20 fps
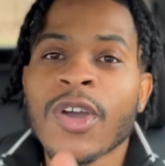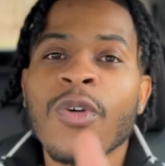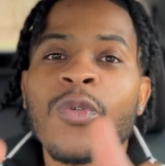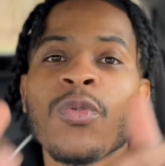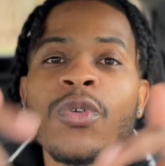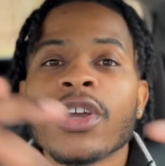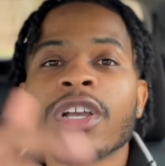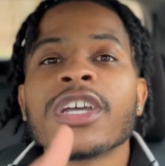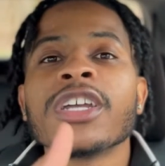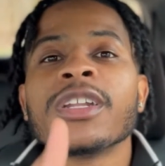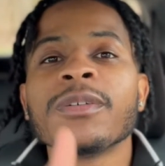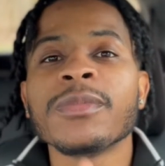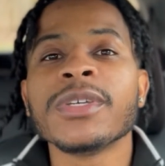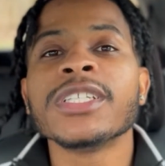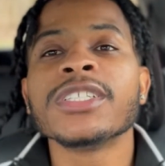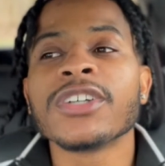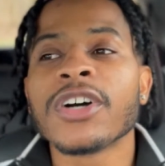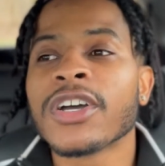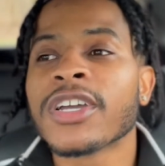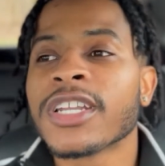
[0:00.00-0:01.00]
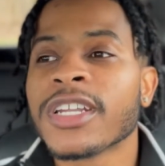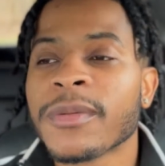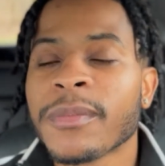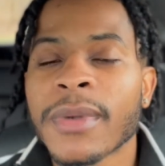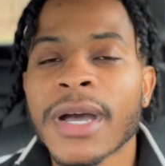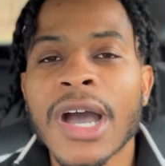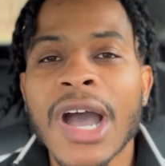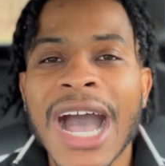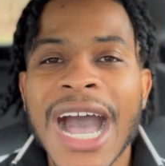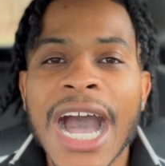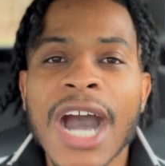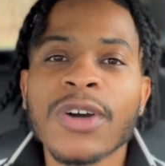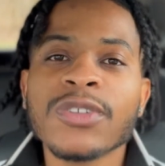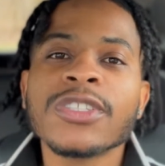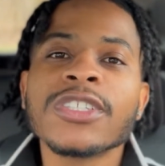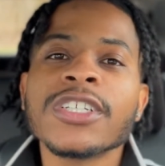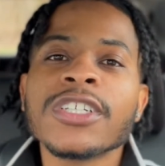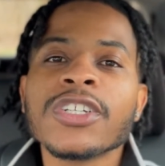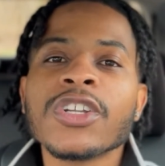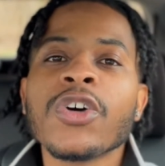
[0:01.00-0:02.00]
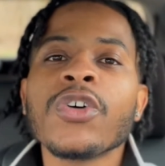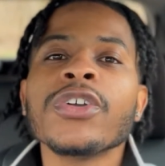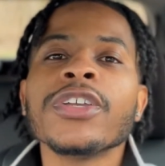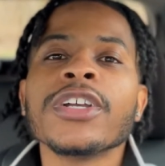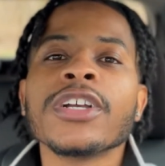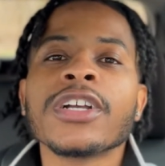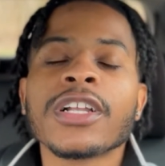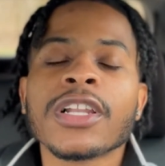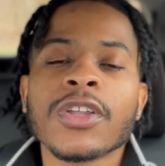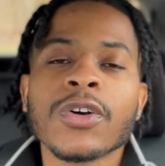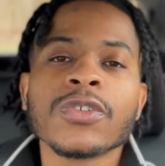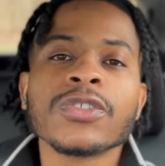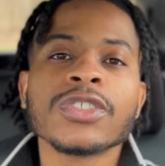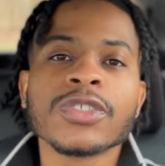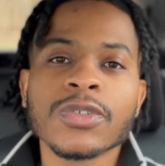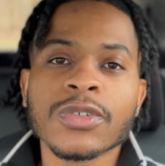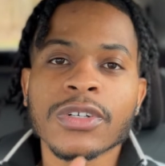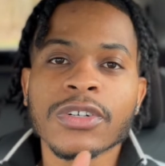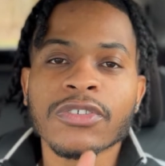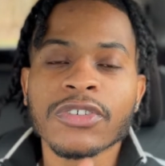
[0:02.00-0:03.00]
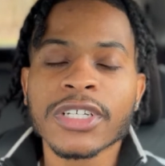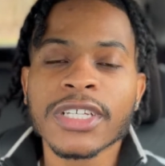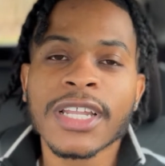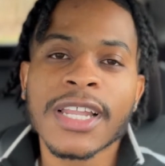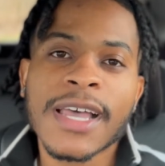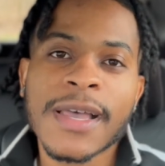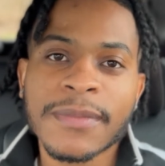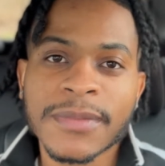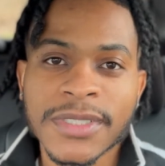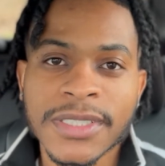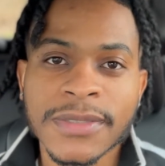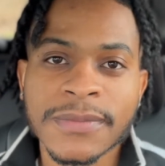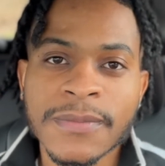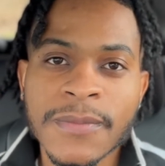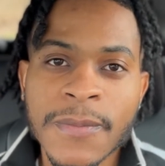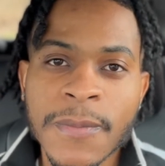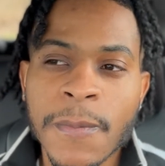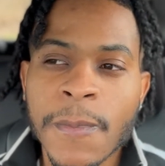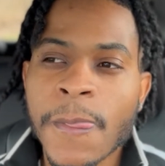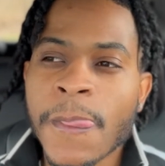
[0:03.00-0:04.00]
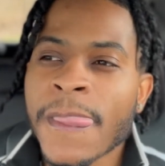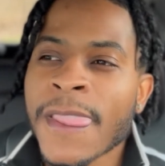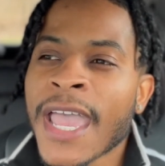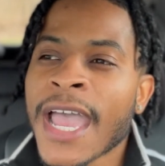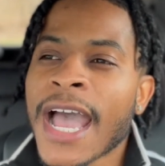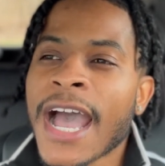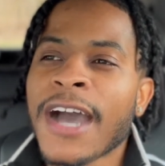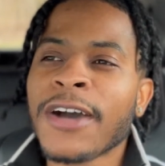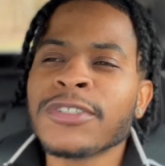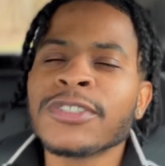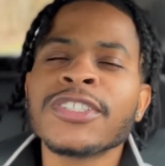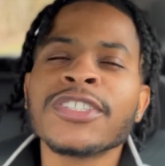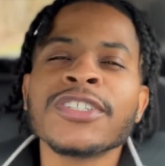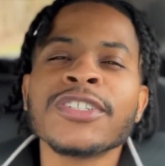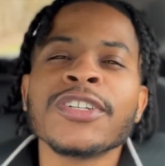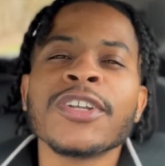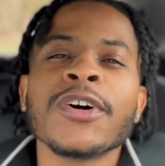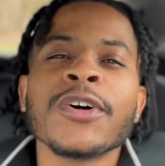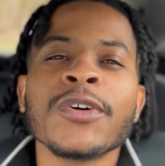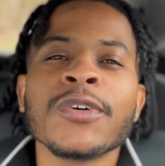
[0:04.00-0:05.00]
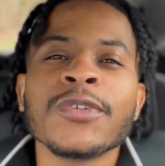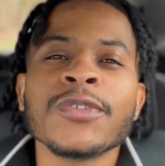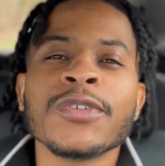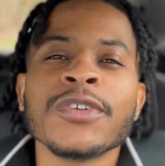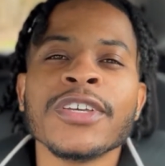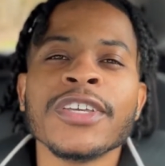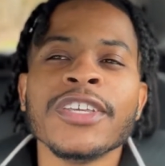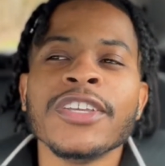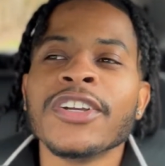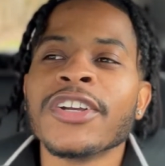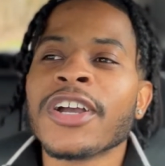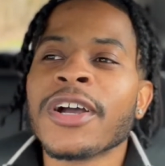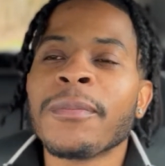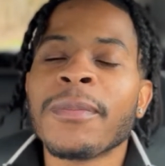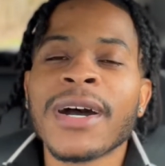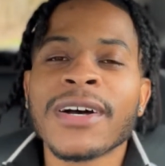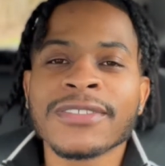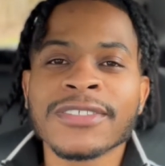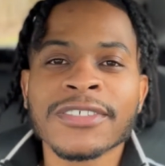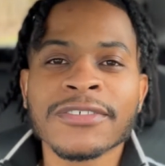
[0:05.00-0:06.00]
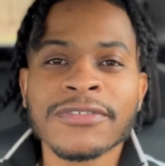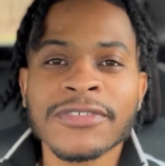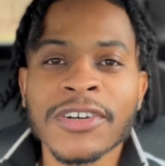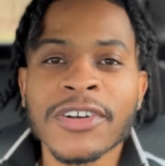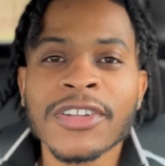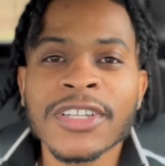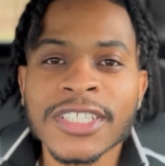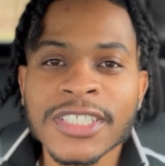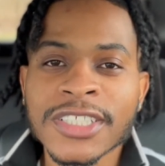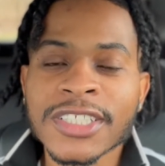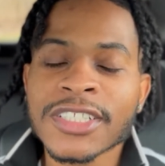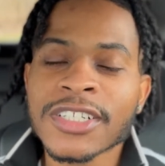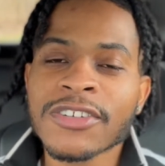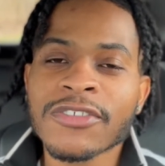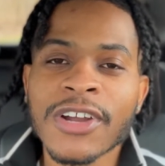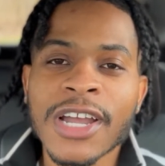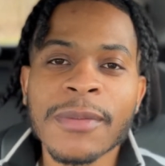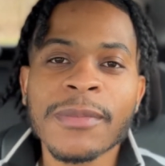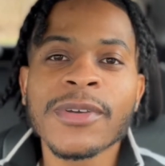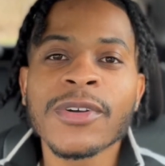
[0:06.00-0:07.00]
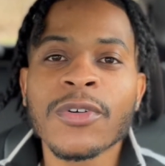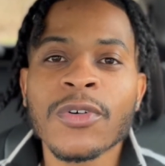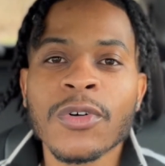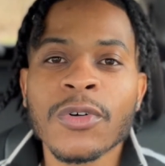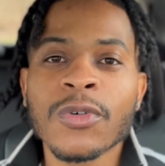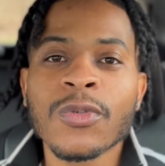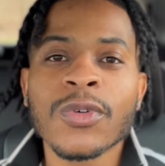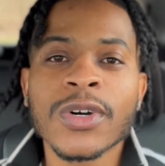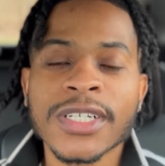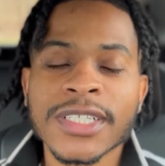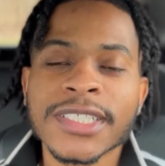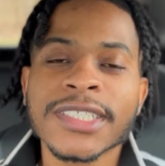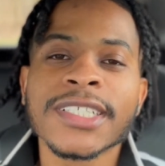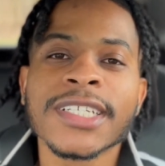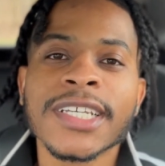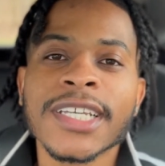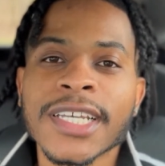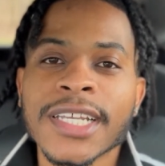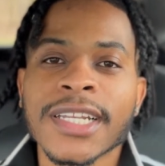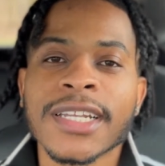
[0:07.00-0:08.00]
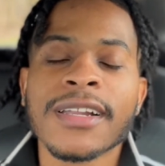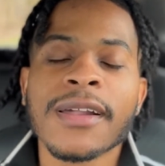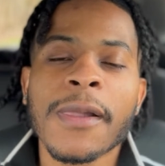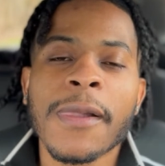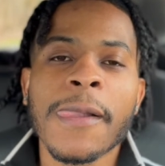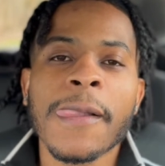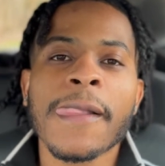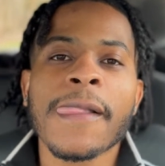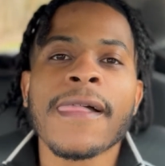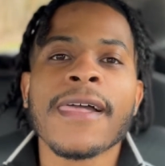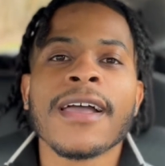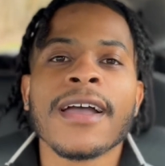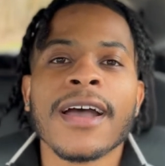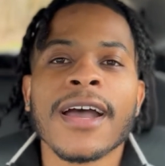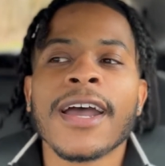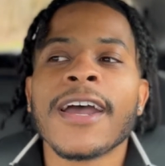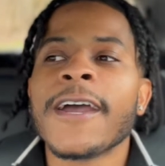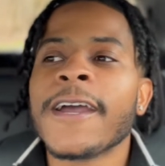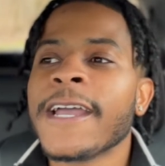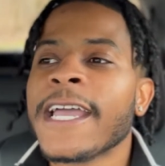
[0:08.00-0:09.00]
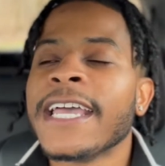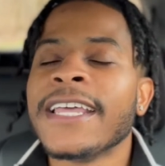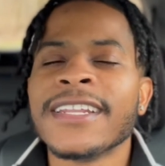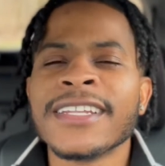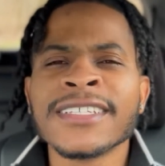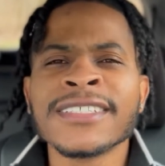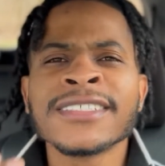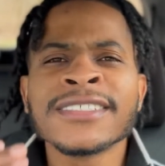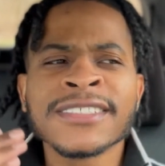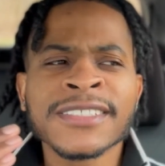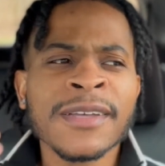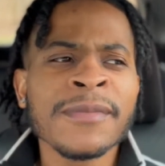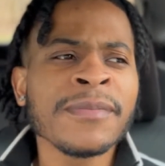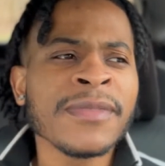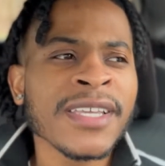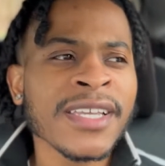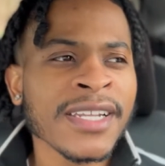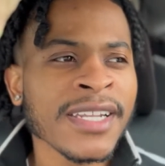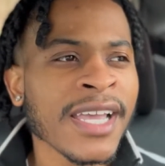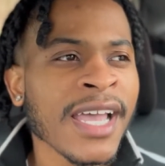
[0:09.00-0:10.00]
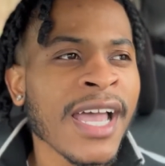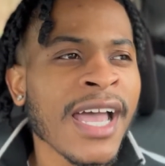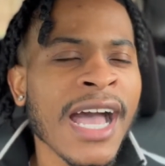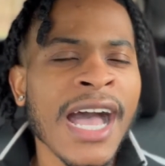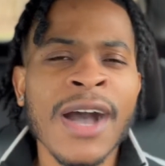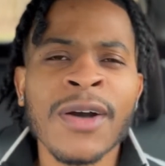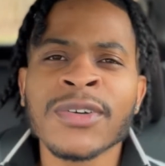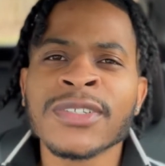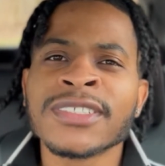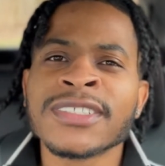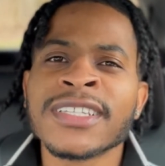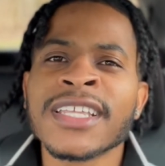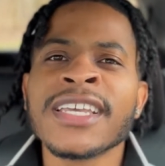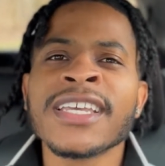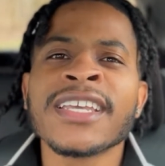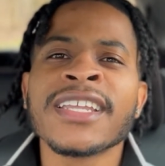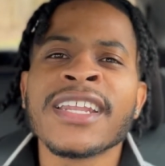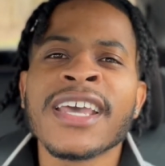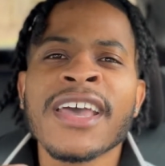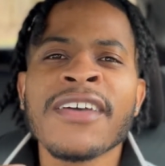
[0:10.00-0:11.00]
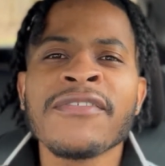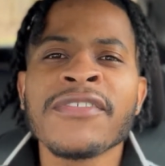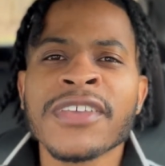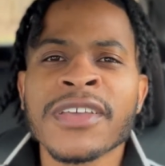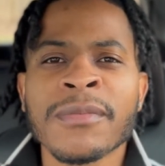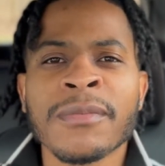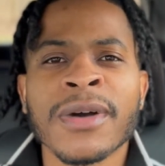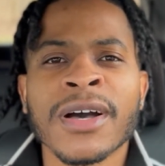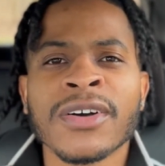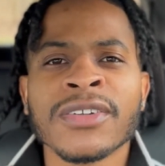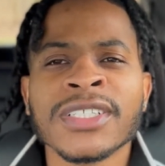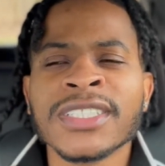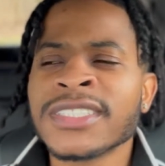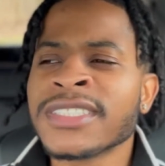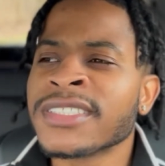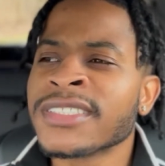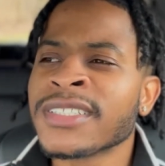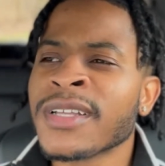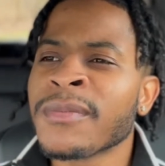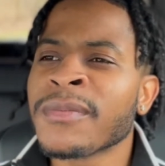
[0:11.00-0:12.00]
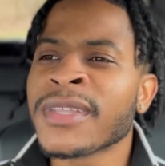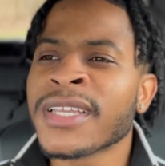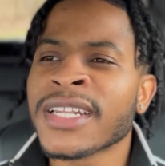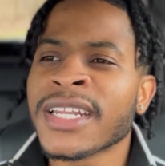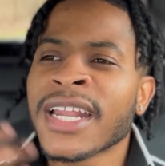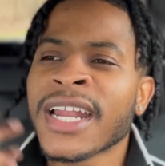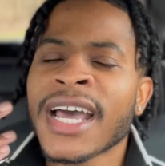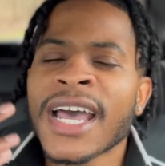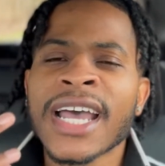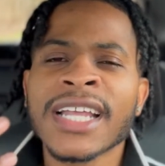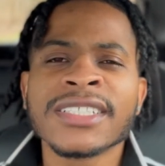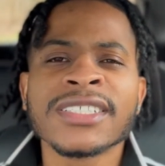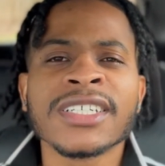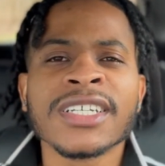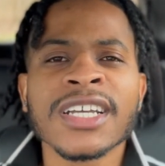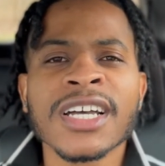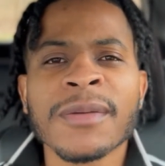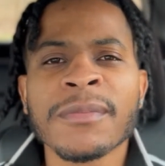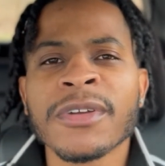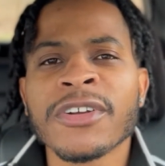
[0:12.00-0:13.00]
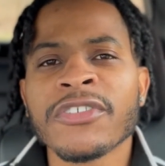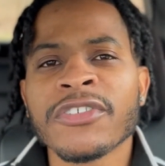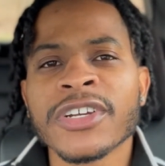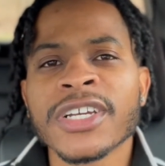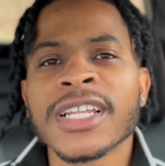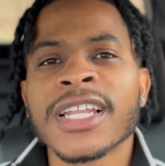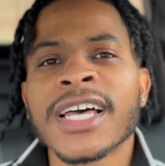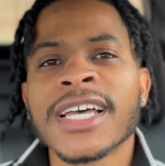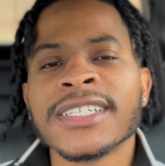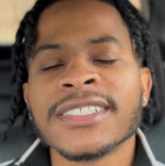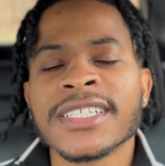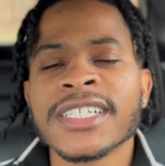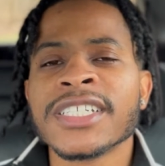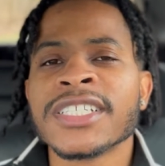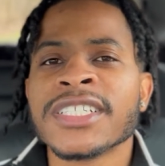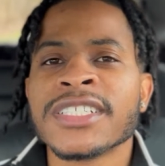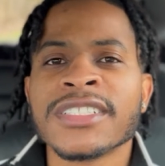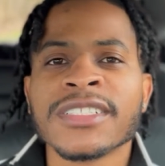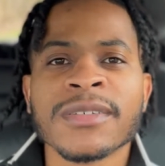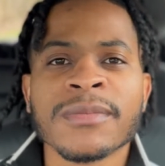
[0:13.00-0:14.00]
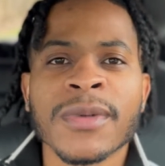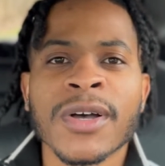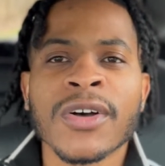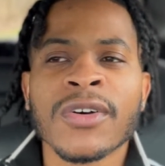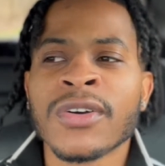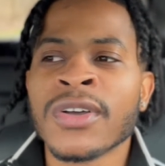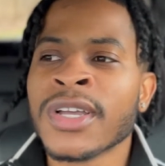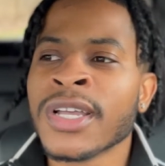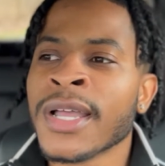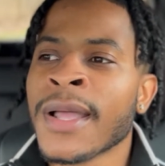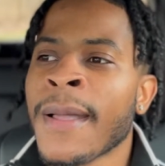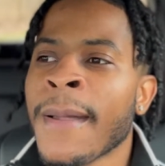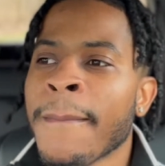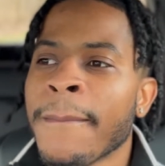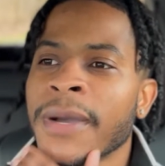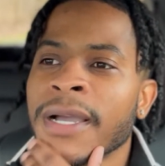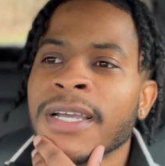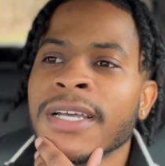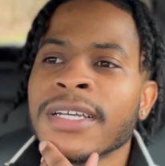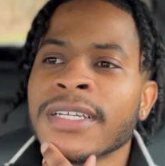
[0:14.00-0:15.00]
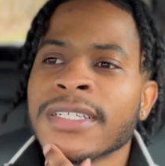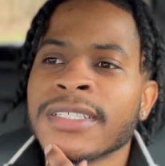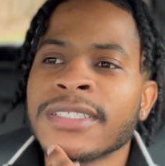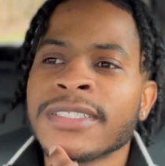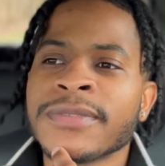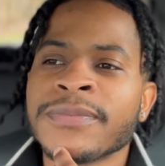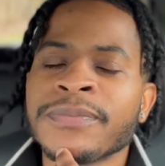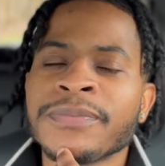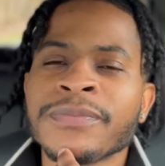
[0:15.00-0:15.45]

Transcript: we're going to be talking about how to know you're close to a relapse. How to know you're about to fall into the rabbit hole once again. All right. And this is something that I was thinking heavy about. This is something that I had to come in realizations about because,